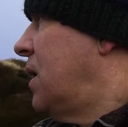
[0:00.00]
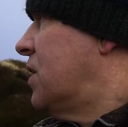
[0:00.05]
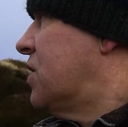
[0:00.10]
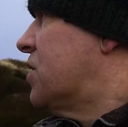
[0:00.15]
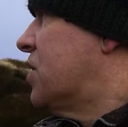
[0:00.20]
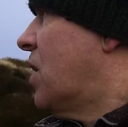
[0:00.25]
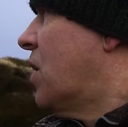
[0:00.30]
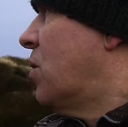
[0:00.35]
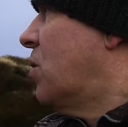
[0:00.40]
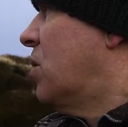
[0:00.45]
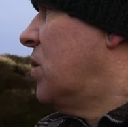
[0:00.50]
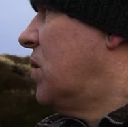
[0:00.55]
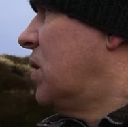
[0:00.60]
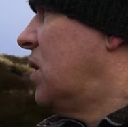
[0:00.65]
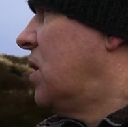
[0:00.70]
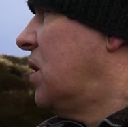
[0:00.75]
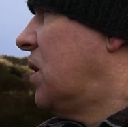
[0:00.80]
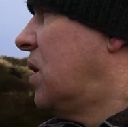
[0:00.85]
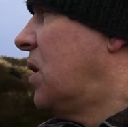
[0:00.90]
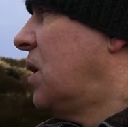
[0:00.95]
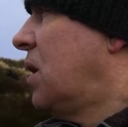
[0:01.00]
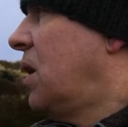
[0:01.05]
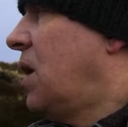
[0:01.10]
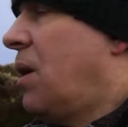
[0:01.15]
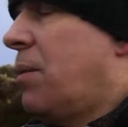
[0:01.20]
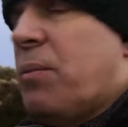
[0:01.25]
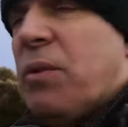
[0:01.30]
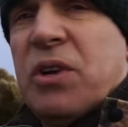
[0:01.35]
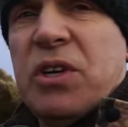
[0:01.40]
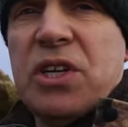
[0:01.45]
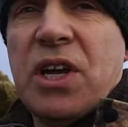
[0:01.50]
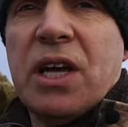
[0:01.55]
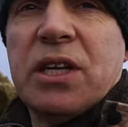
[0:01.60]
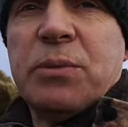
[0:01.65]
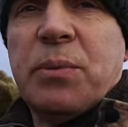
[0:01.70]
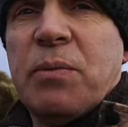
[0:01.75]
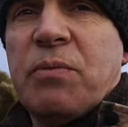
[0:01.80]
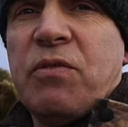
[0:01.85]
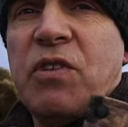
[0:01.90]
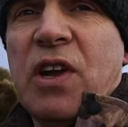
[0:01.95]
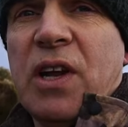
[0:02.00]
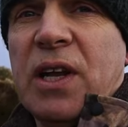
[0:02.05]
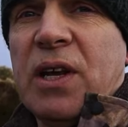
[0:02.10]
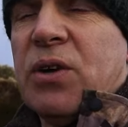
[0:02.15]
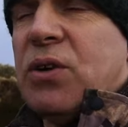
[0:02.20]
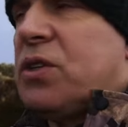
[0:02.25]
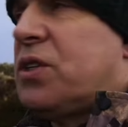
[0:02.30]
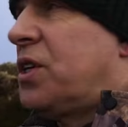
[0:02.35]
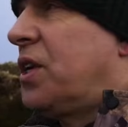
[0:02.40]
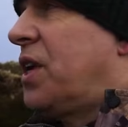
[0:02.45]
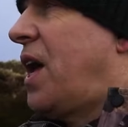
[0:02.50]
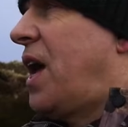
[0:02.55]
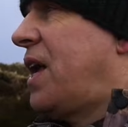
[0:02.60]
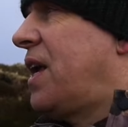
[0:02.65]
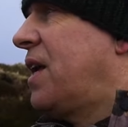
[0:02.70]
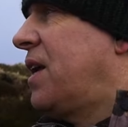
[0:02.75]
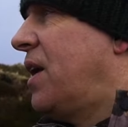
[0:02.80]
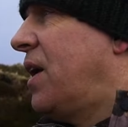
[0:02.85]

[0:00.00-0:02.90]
So, but yeah, it's been really good today.